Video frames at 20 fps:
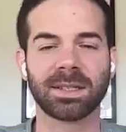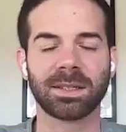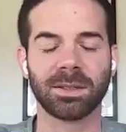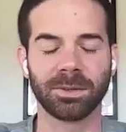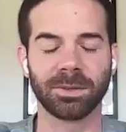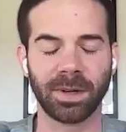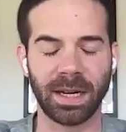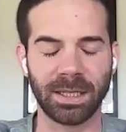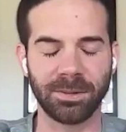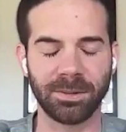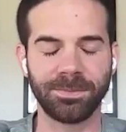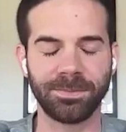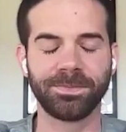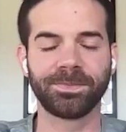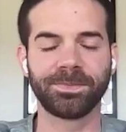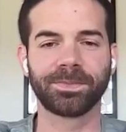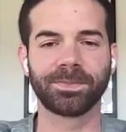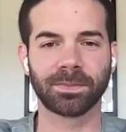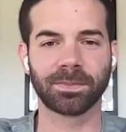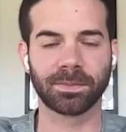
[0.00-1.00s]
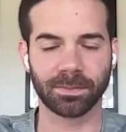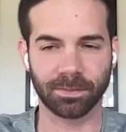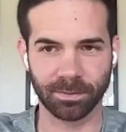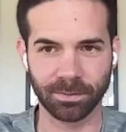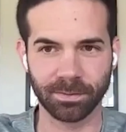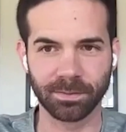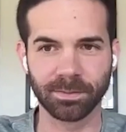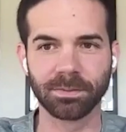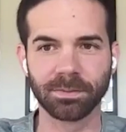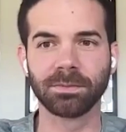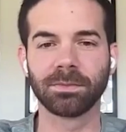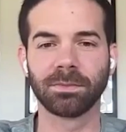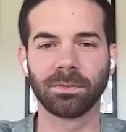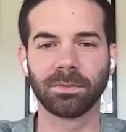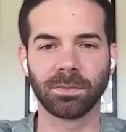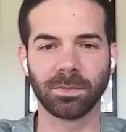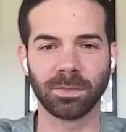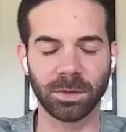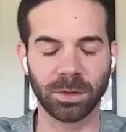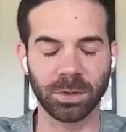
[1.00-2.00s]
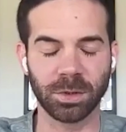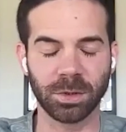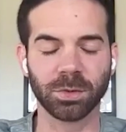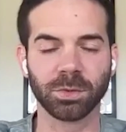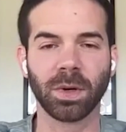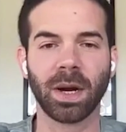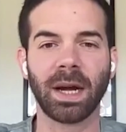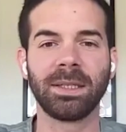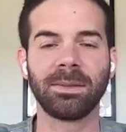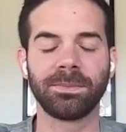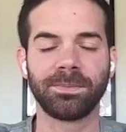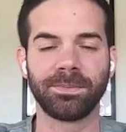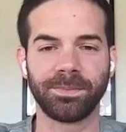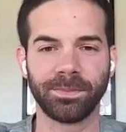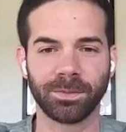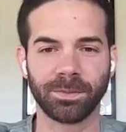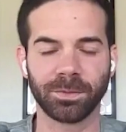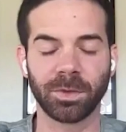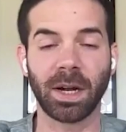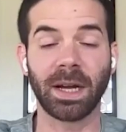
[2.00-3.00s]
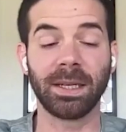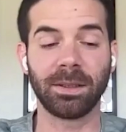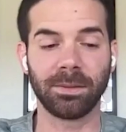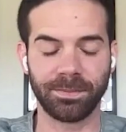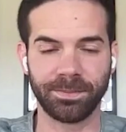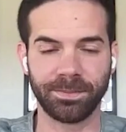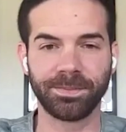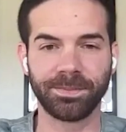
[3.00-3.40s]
oh, right. Travis don't know where the hell he's going. Right, right,